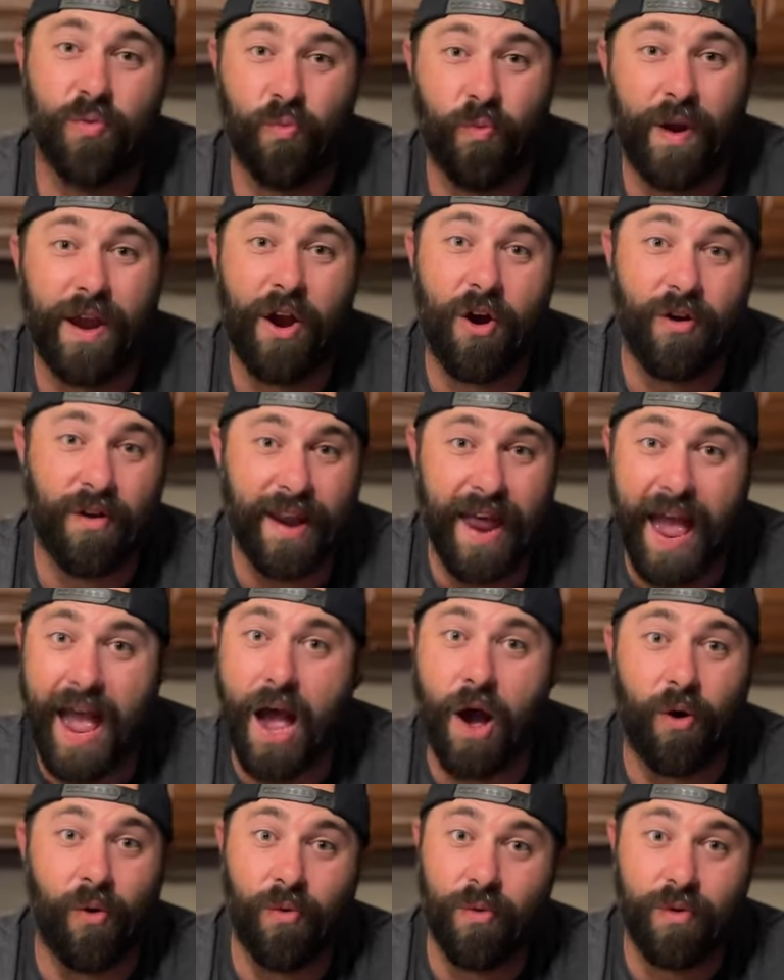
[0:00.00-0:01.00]
we are
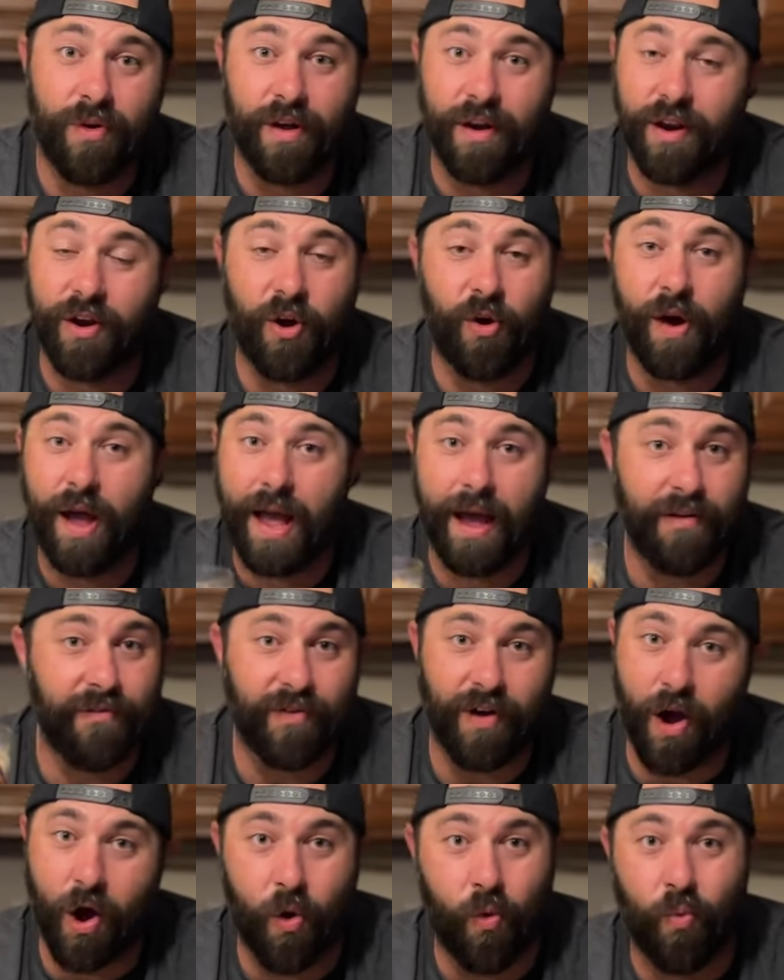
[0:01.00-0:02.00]
now going to go
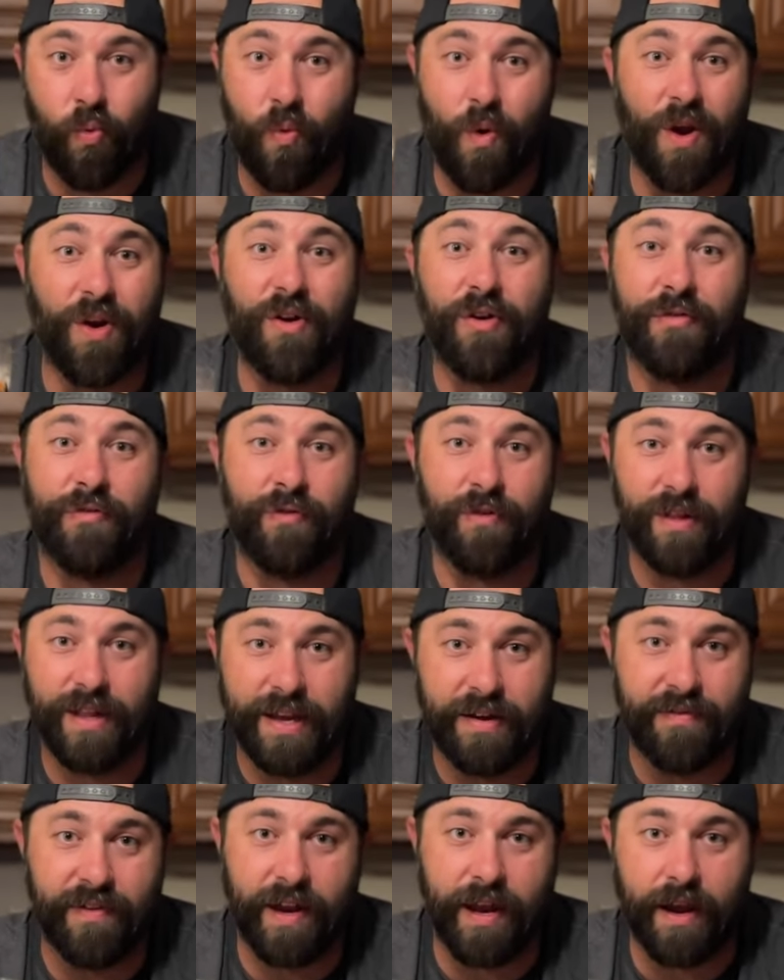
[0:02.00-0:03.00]
have a wonderful
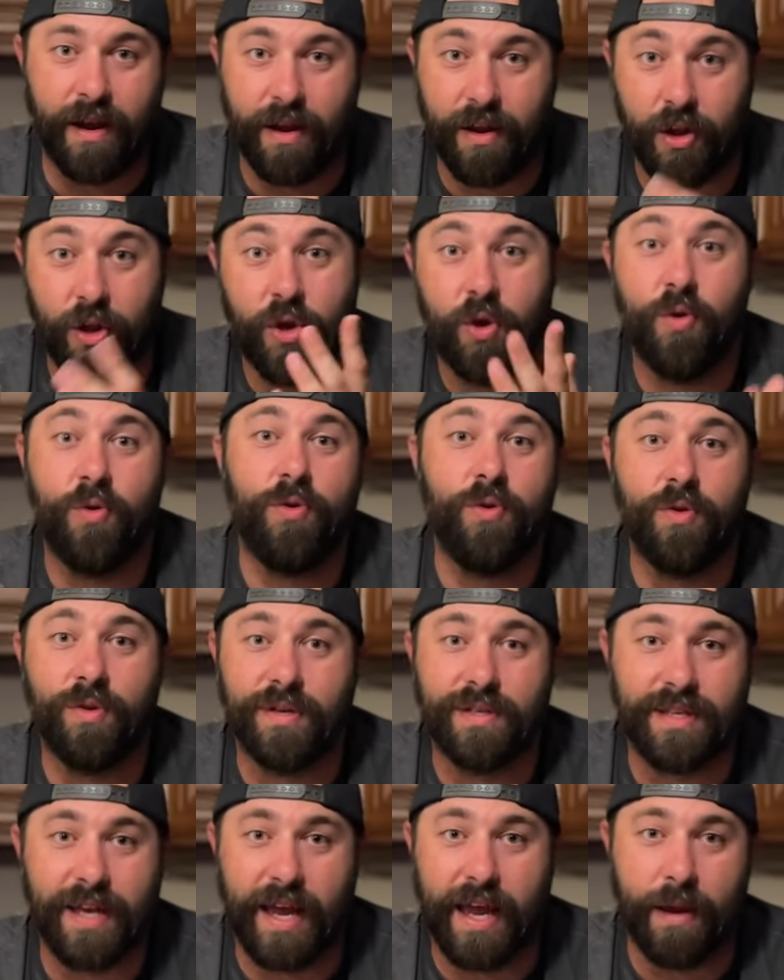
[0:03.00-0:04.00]
evening. You do the
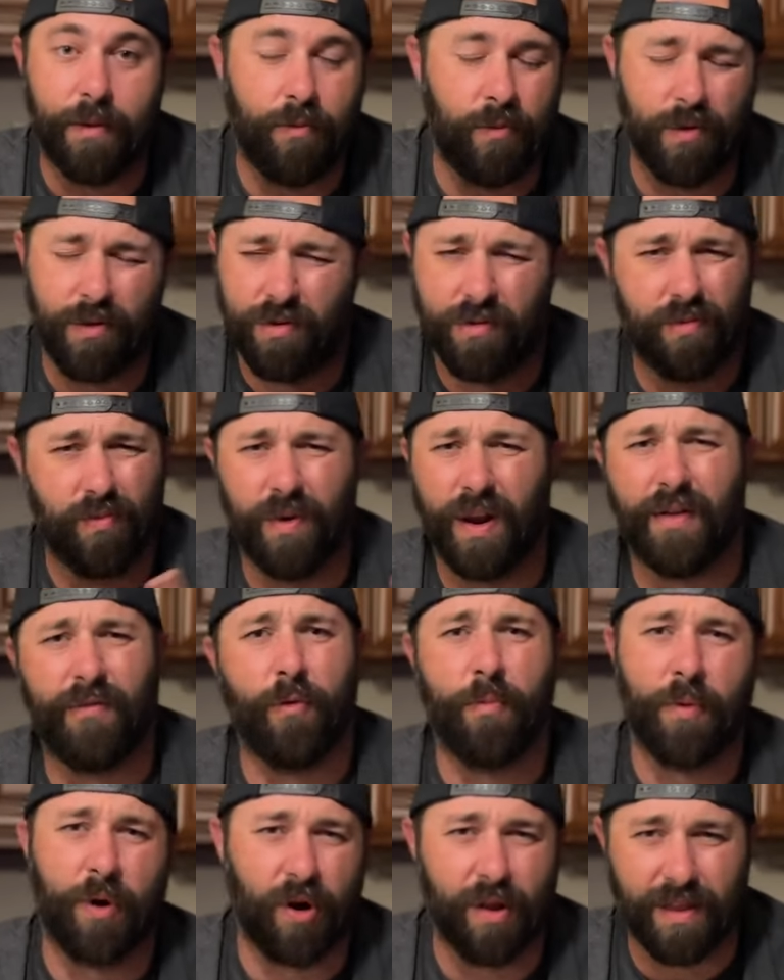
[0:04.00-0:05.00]
same with whatever
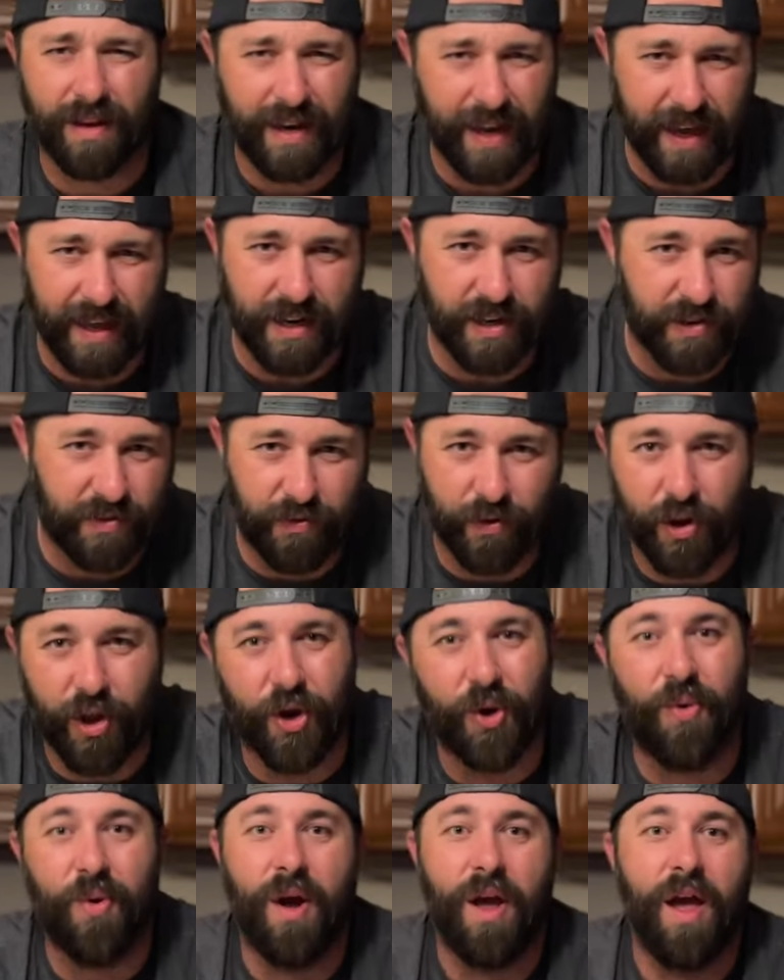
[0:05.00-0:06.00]
part of the day it is for
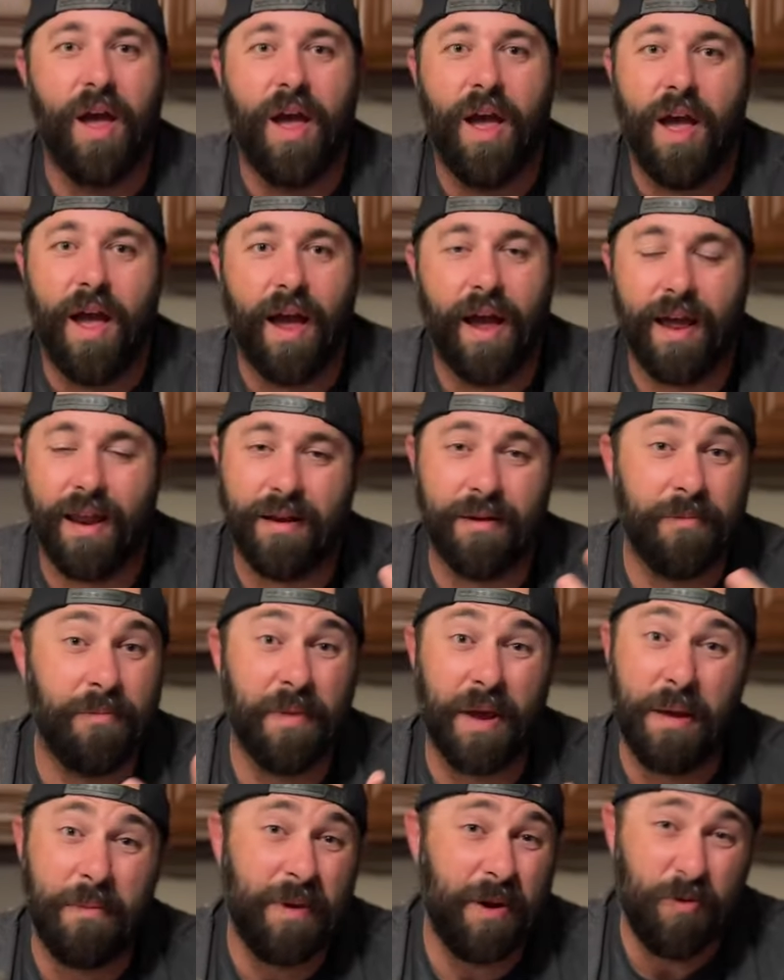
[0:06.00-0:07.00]
you. And
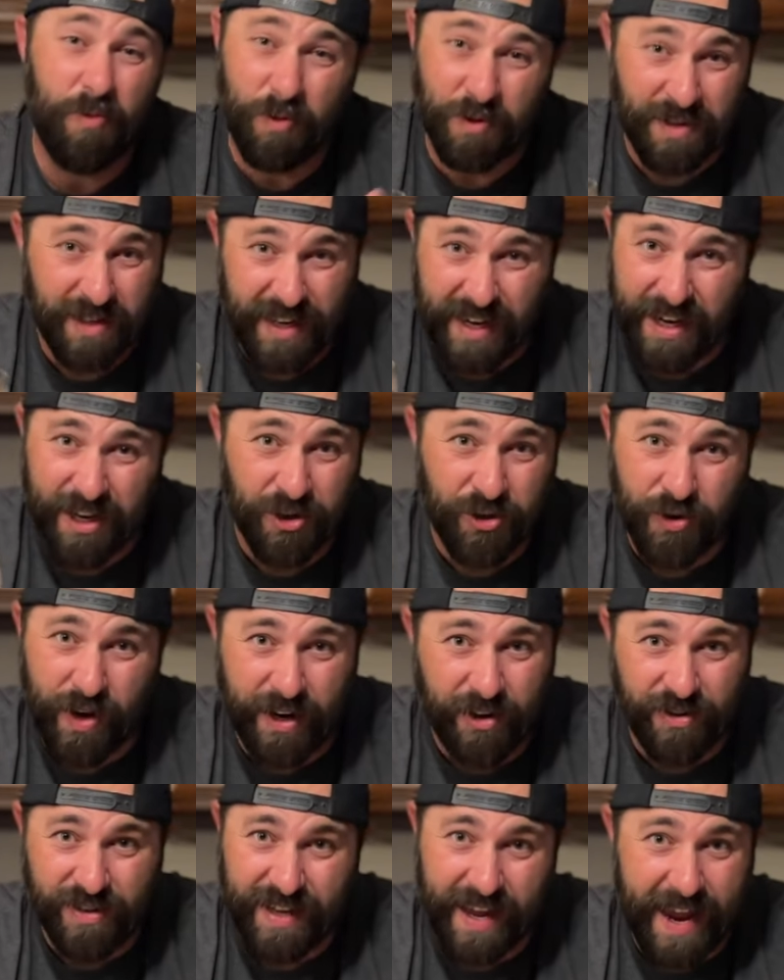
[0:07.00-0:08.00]
maybe we'll see you at
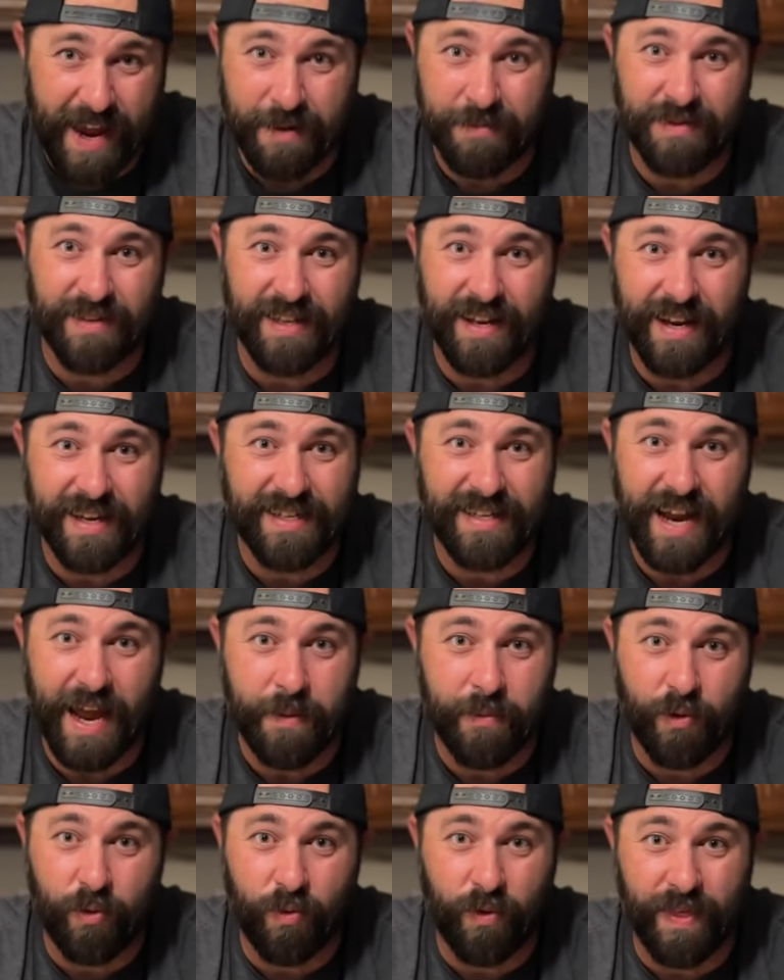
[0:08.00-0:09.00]
Trader Sam's the next time
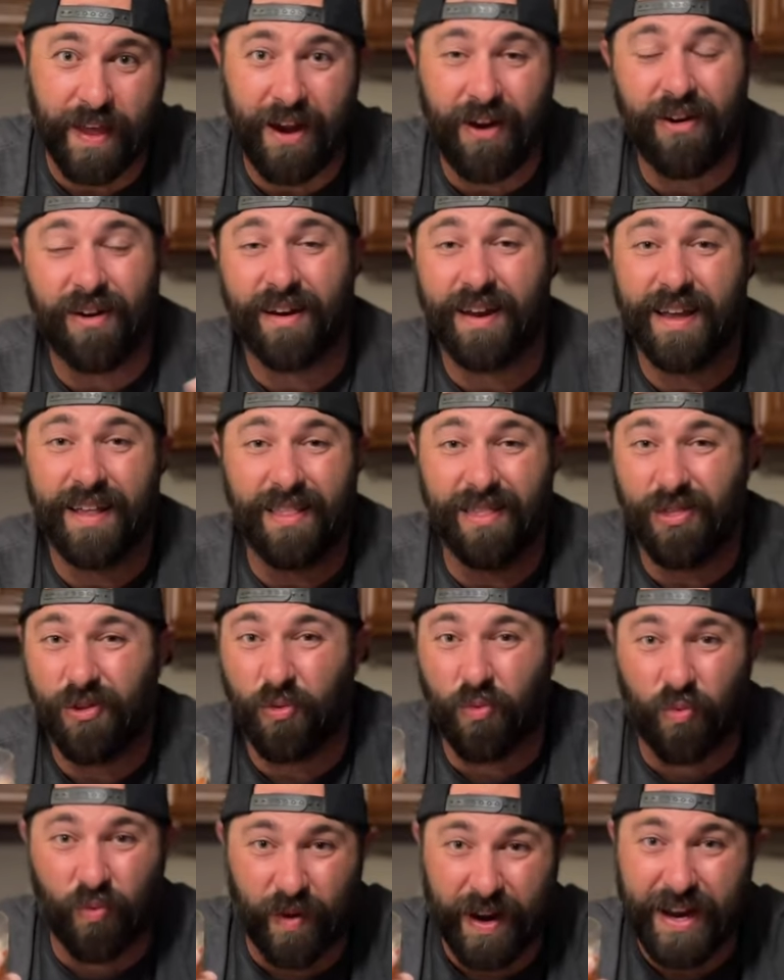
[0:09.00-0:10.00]
that we're there, getting the
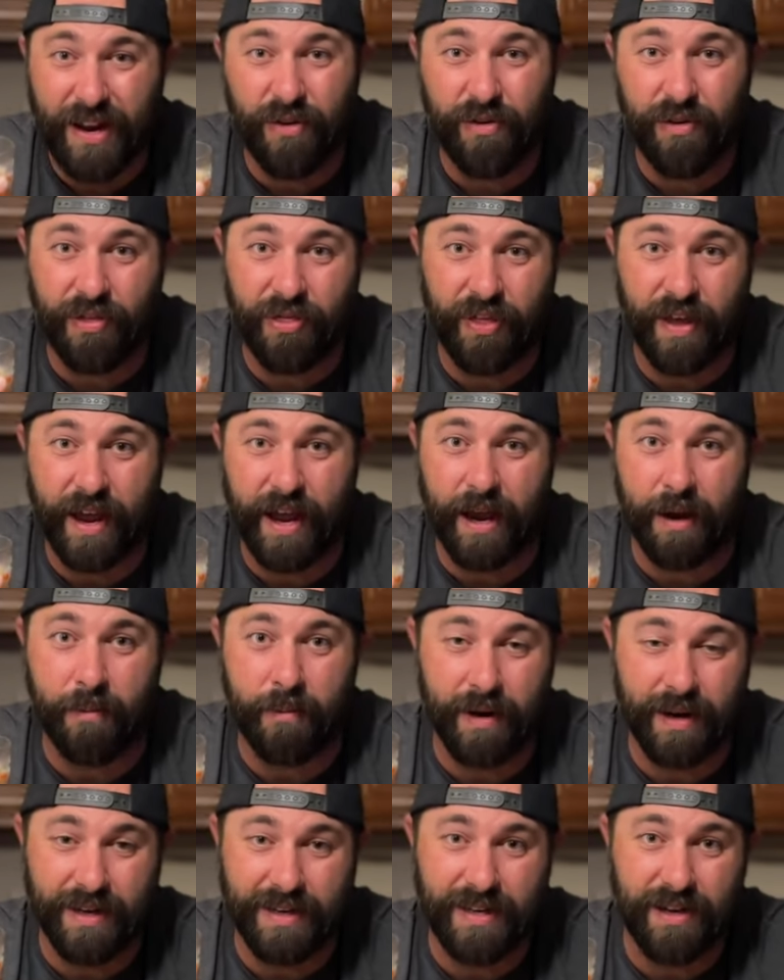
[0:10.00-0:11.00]
real thing.
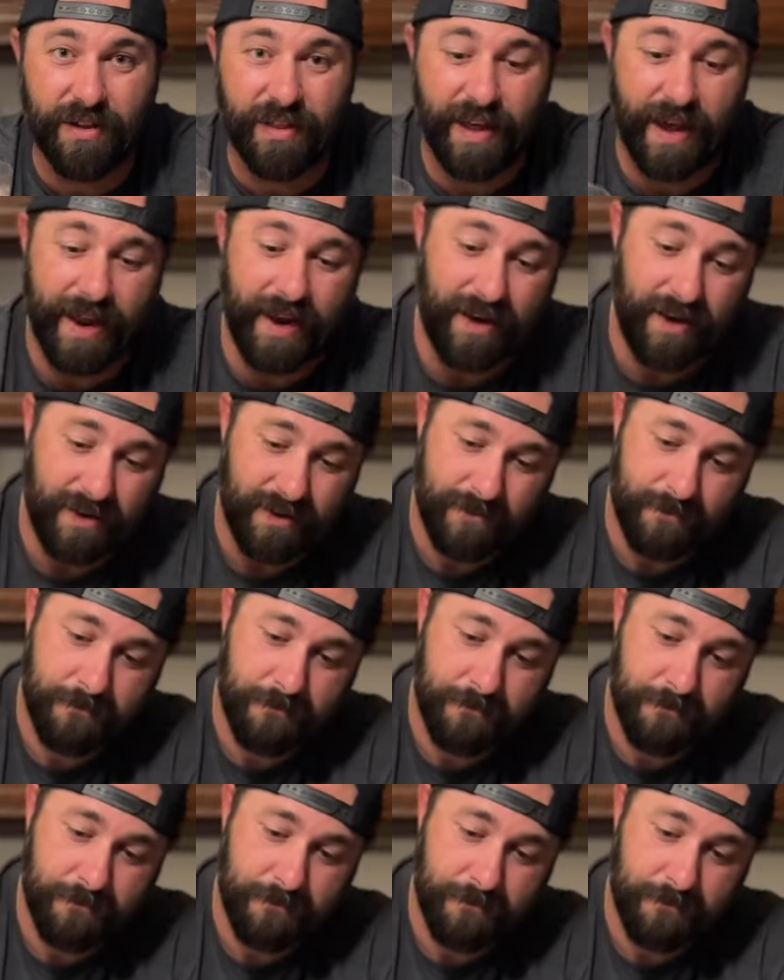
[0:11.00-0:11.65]
But until then,